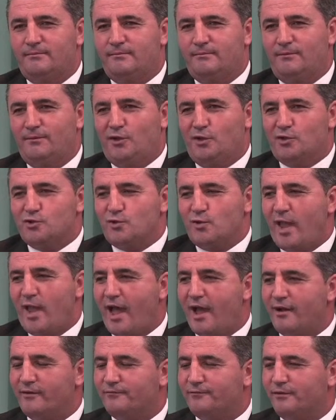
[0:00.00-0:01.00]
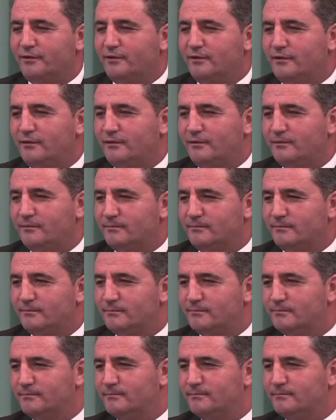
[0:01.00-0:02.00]
Those who have
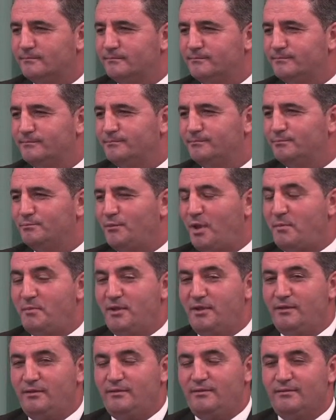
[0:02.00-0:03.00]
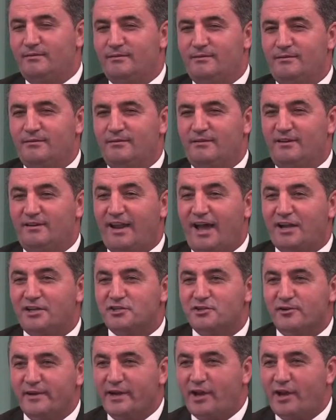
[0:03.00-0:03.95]
maybe a luxury